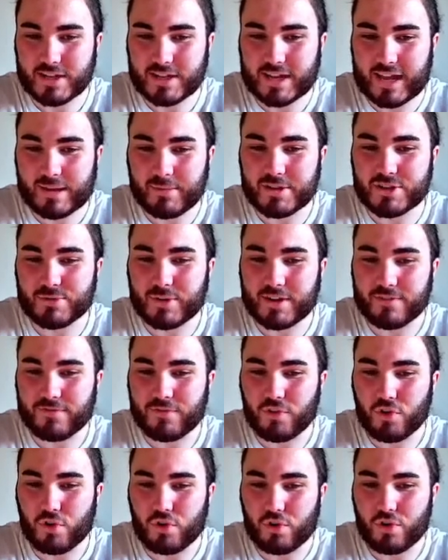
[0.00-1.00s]
Game week
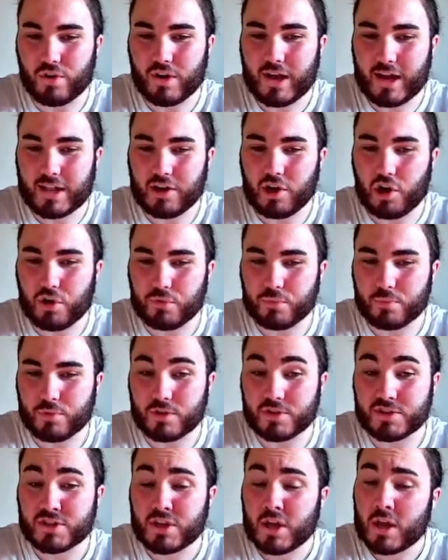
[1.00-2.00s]
24 and
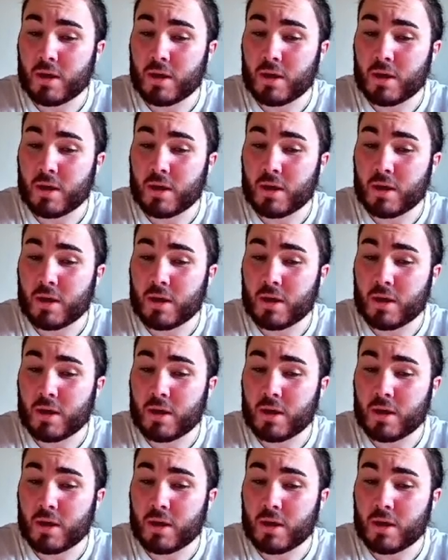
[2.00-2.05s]
onwards.